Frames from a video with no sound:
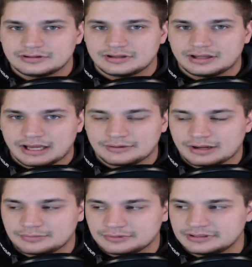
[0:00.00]
I
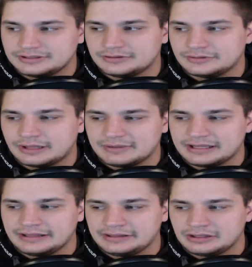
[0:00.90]
really do. I
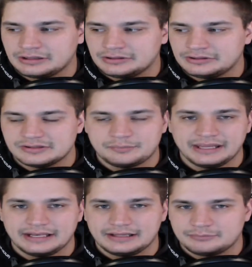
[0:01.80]
mean, you could
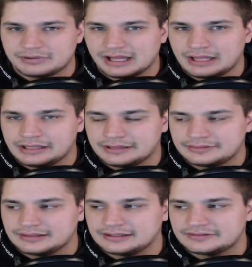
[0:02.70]
debate it, but I
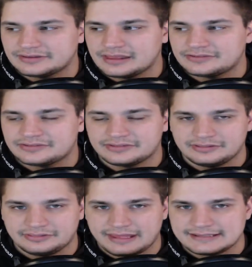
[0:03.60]
think it's as
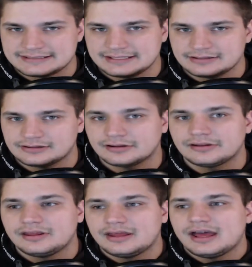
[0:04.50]
that tier.
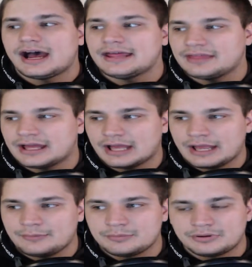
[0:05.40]
I
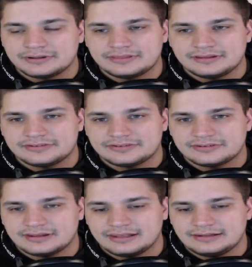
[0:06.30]
would put this
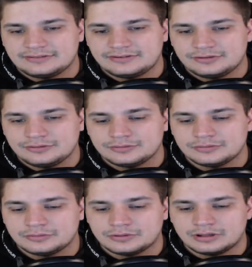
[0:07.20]

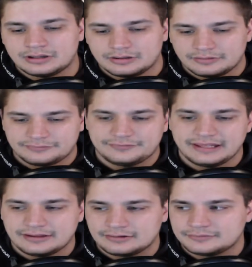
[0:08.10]
into
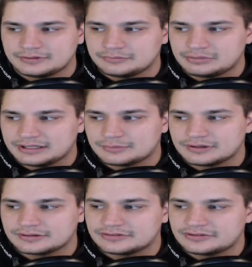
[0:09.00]
Fate Unlimited Blade
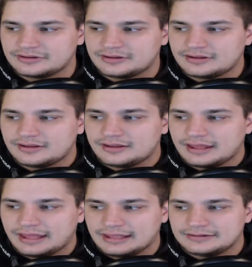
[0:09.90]
Works
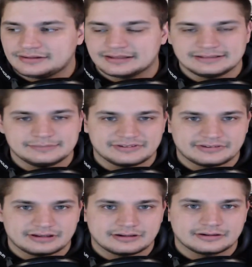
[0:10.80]
and like Demon
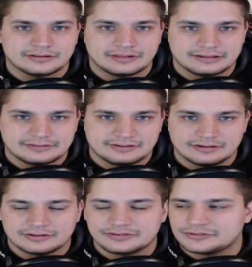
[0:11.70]
Slayer like tier,
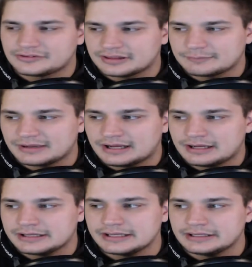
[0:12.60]
because those are like my
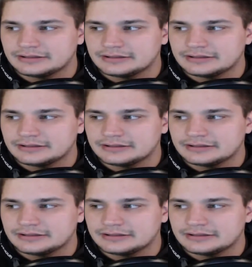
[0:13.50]
high